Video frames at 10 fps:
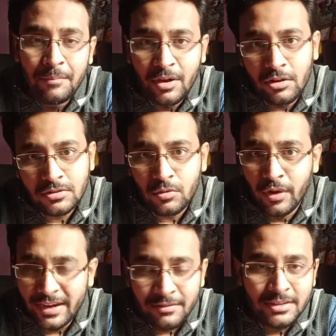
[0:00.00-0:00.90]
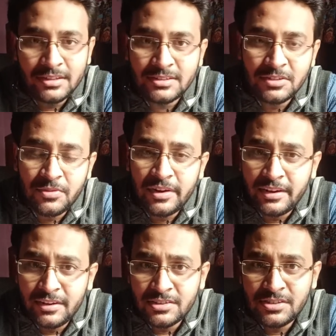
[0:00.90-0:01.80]
Because whenever this
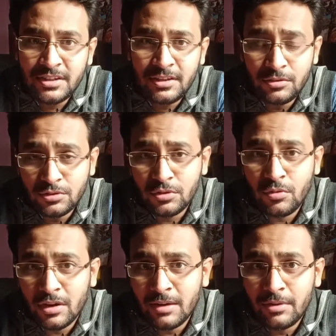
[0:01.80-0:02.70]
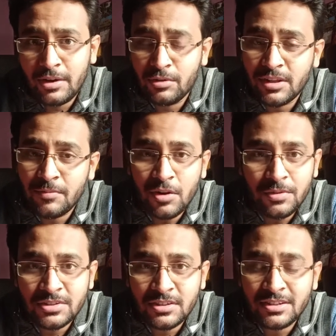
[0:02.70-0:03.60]
different industry used to collaborate with a
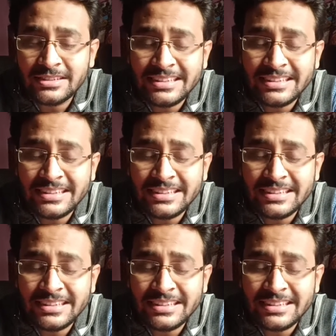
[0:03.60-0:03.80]
professor,